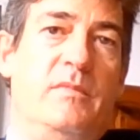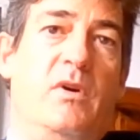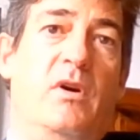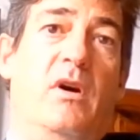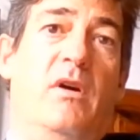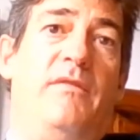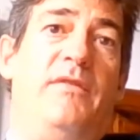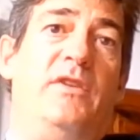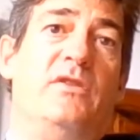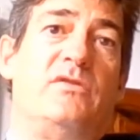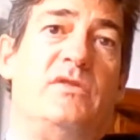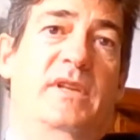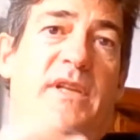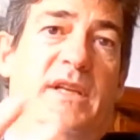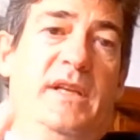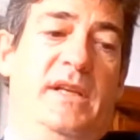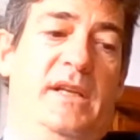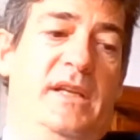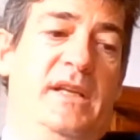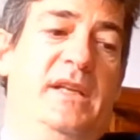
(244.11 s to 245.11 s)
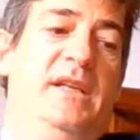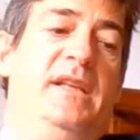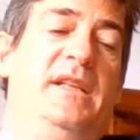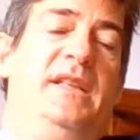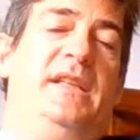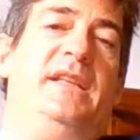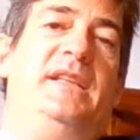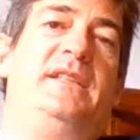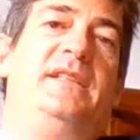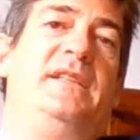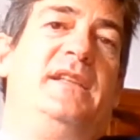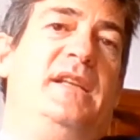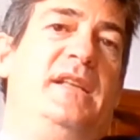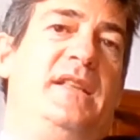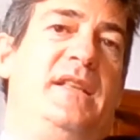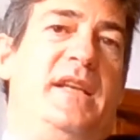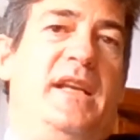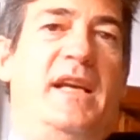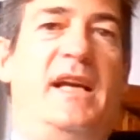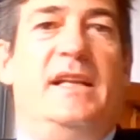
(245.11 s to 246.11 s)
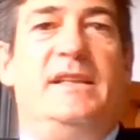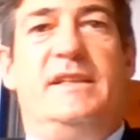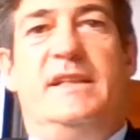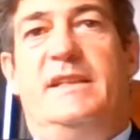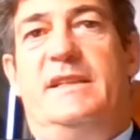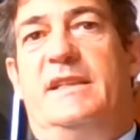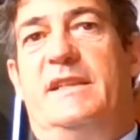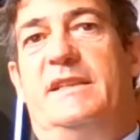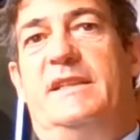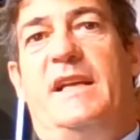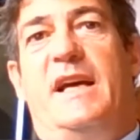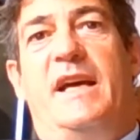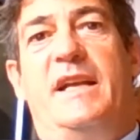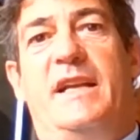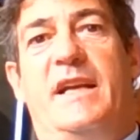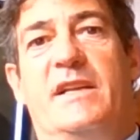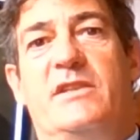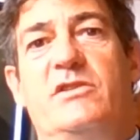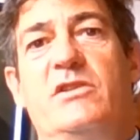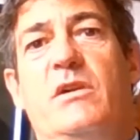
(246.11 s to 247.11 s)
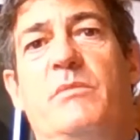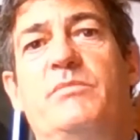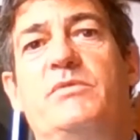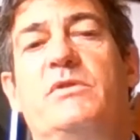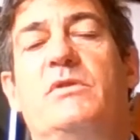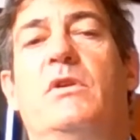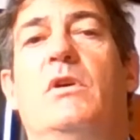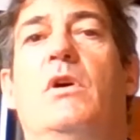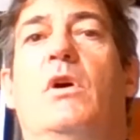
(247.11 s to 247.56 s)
Obviously, these 300 direct jobs